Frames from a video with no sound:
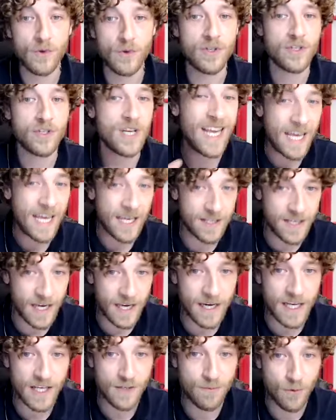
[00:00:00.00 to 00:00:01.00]

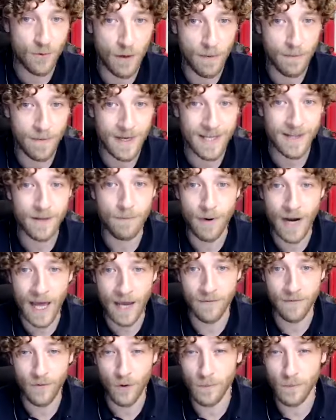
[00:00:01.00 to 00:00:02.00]
LinkedIn is probably the
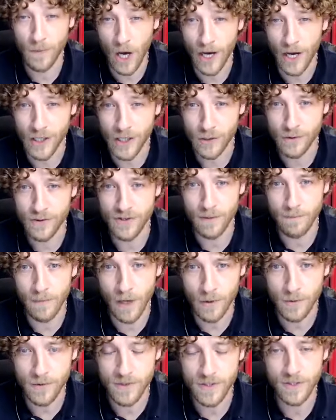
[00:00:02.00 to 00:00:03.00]
platform that I use the
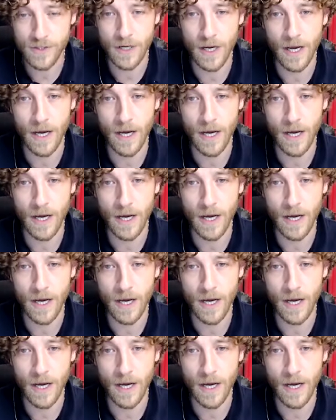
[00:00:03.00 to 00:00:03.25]
most.